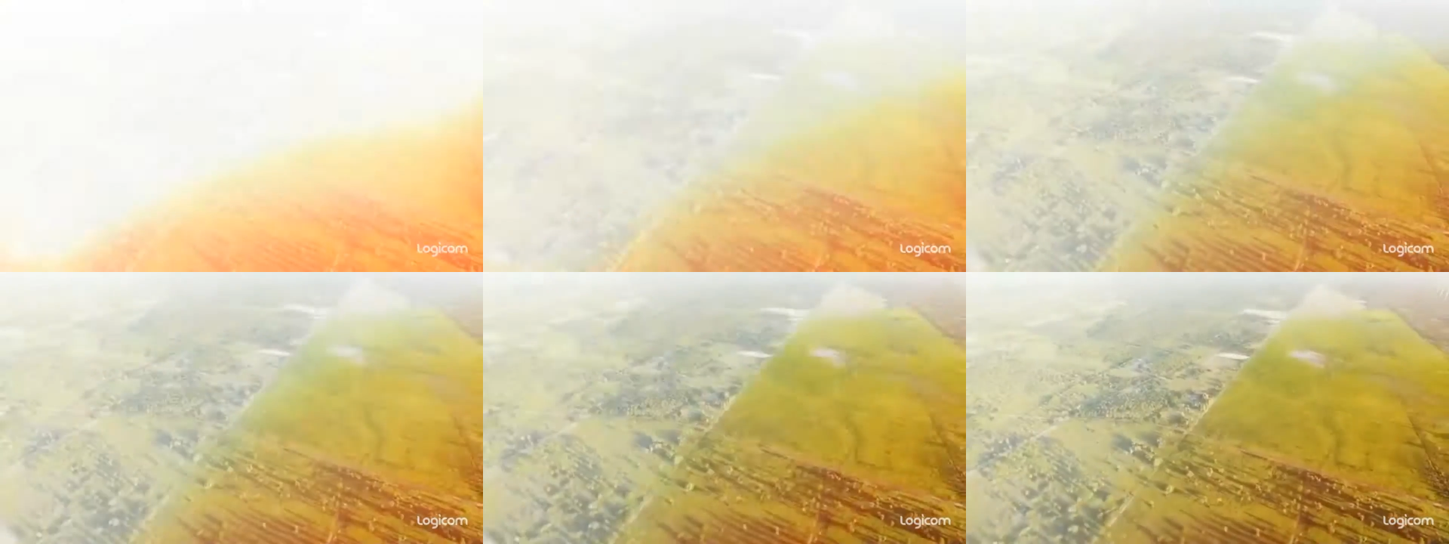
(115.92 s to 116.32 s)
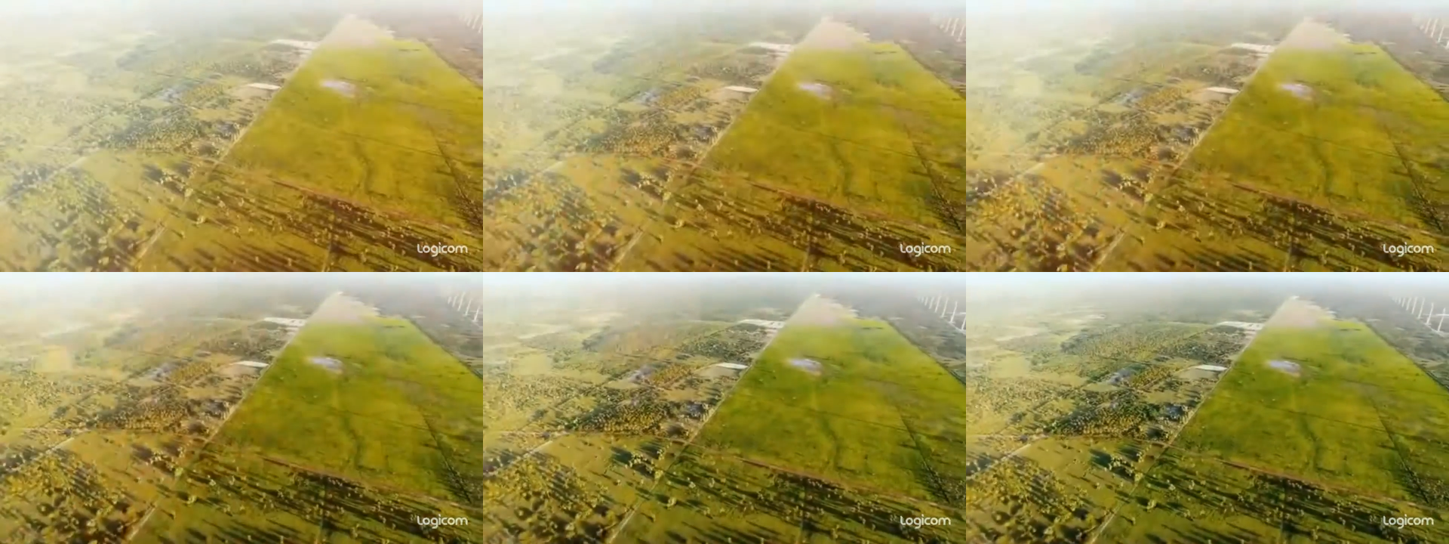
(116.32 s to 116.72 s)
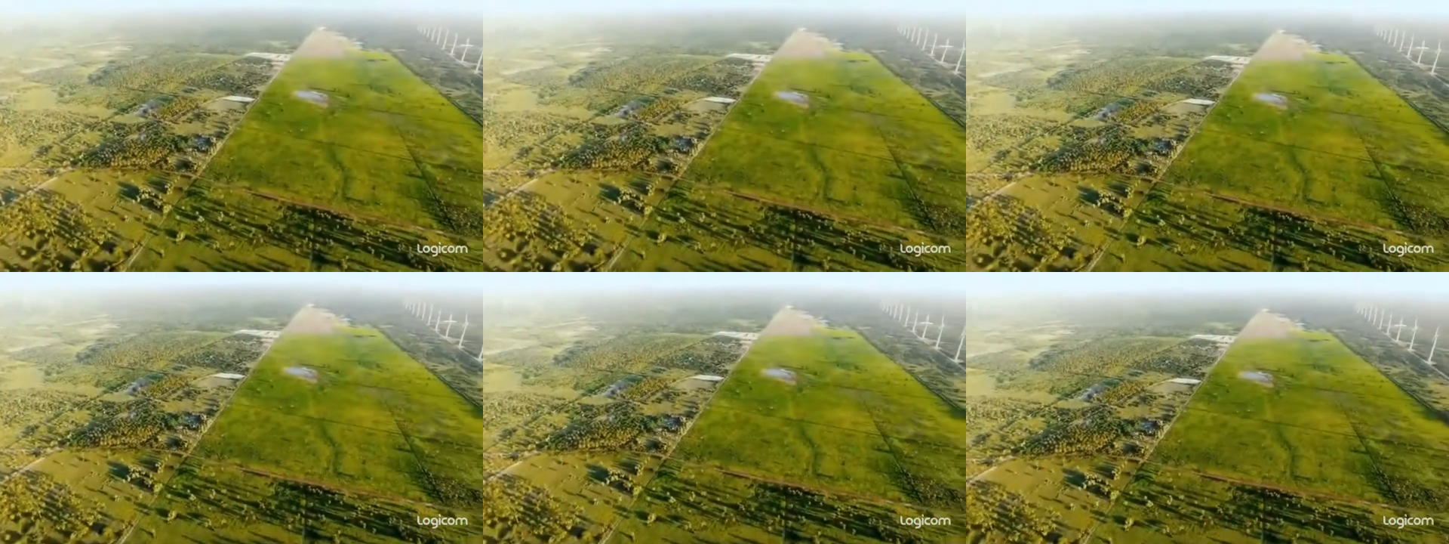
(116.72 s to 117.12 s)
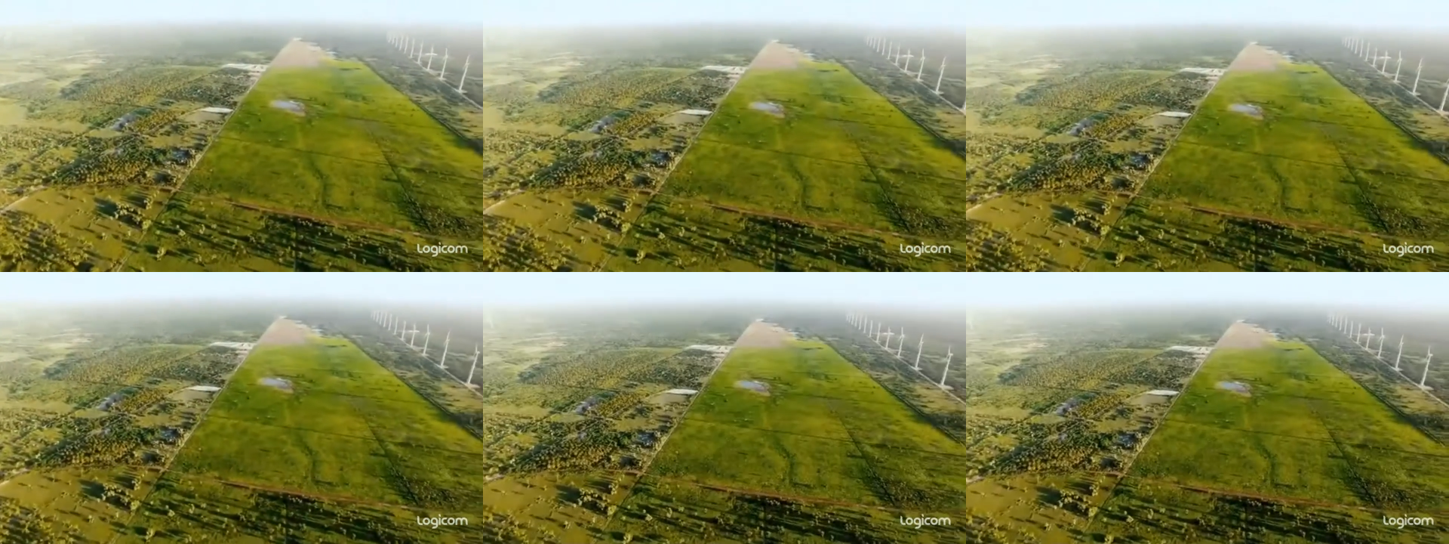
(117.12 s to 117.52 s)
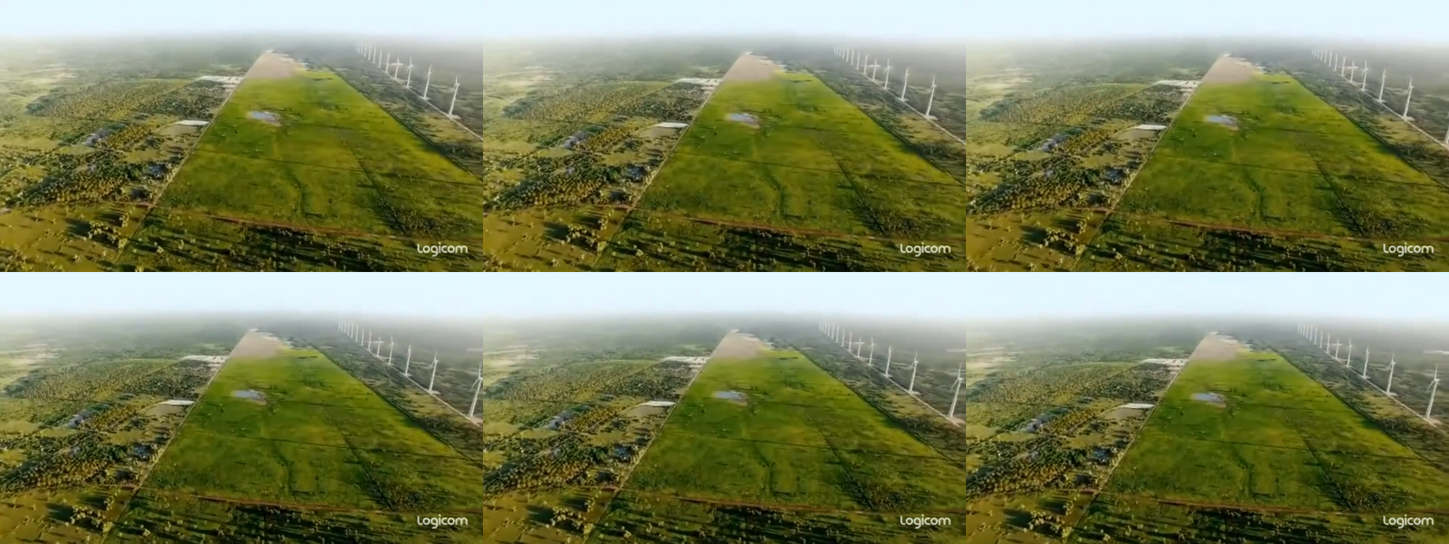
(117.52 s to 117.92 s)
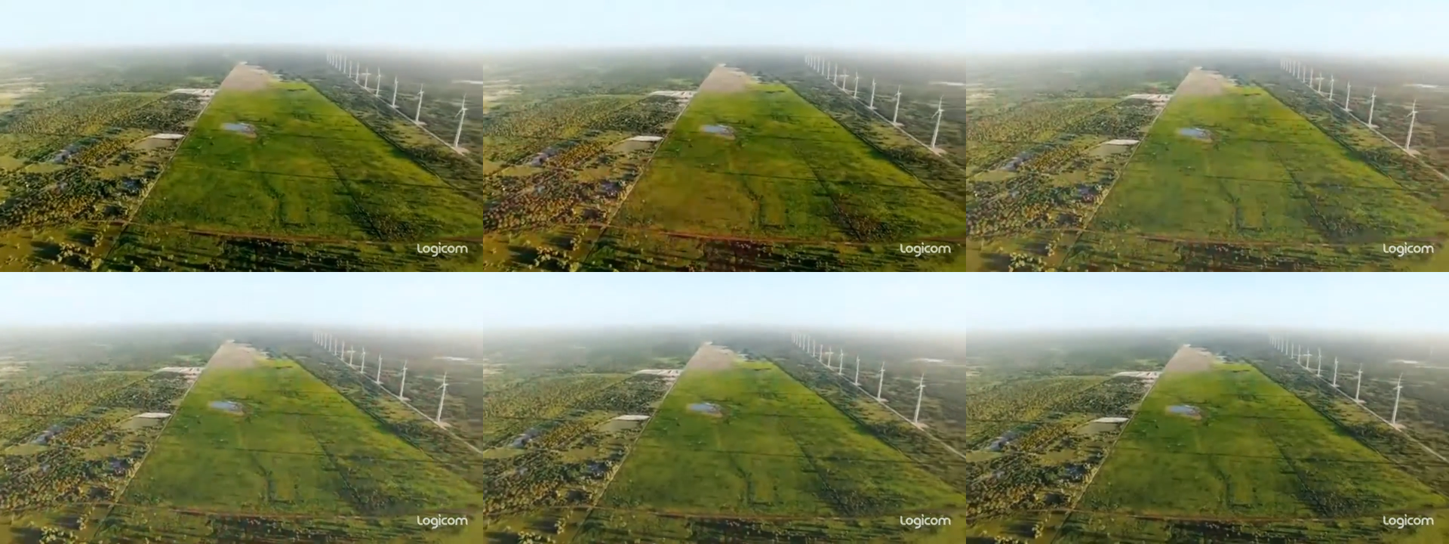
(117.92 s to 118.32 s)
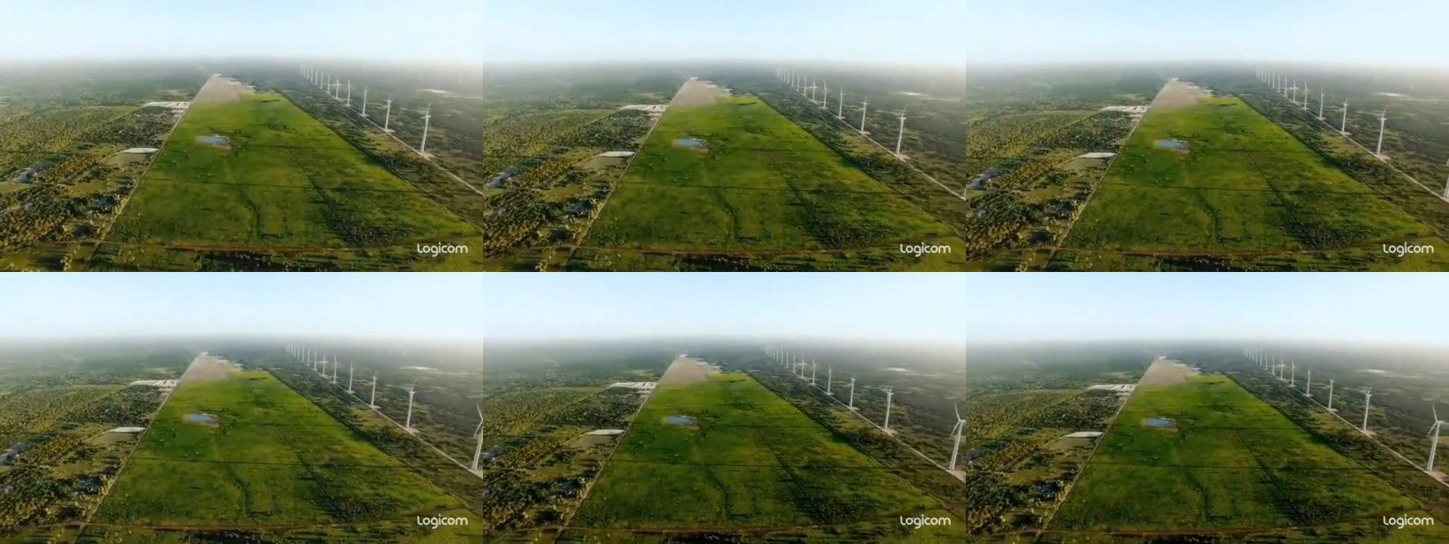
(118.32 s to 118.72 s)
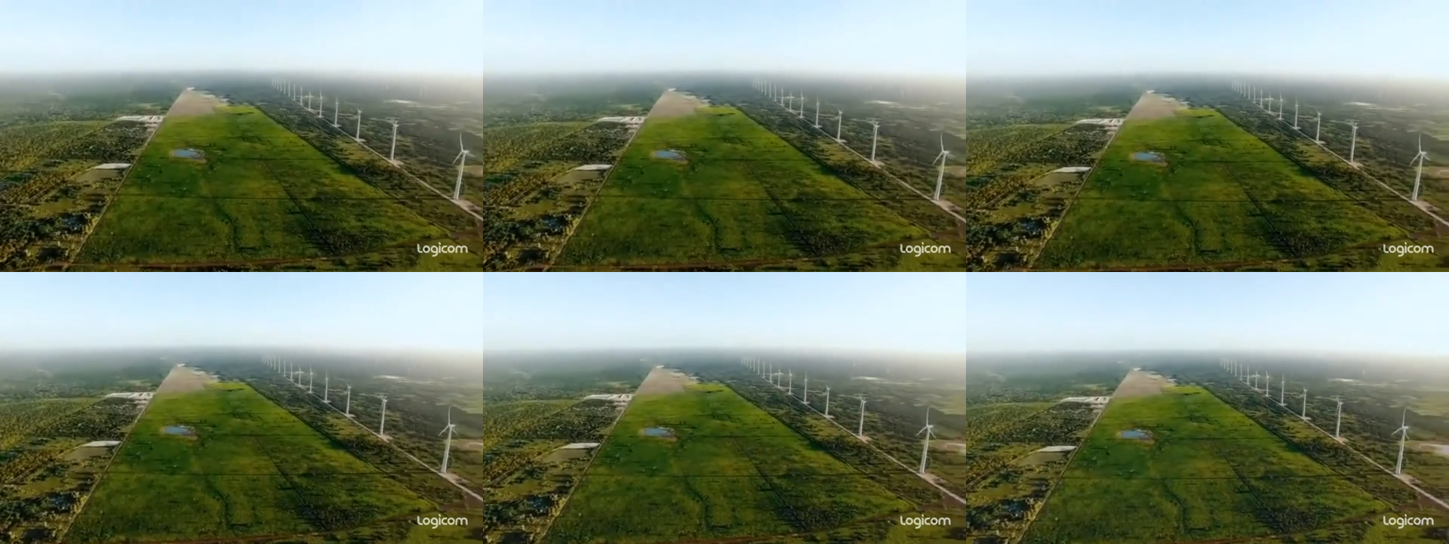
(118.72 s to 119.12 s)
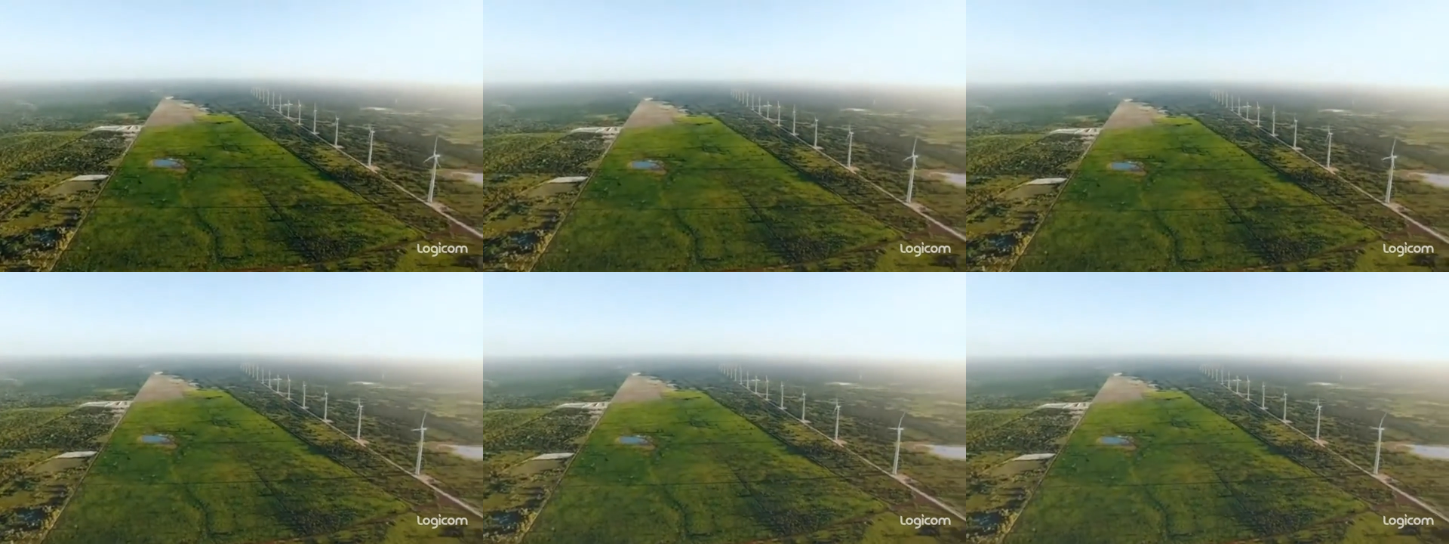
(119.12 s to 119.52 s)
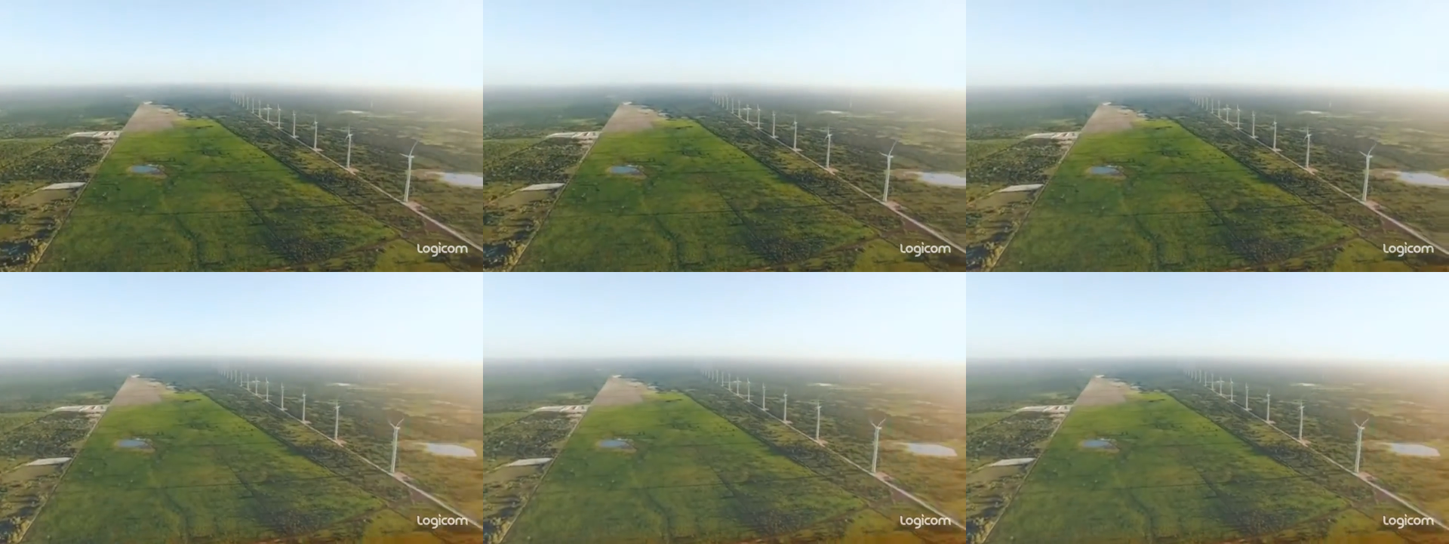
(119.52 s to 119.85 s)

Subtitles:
Nobody's mouth can be seen.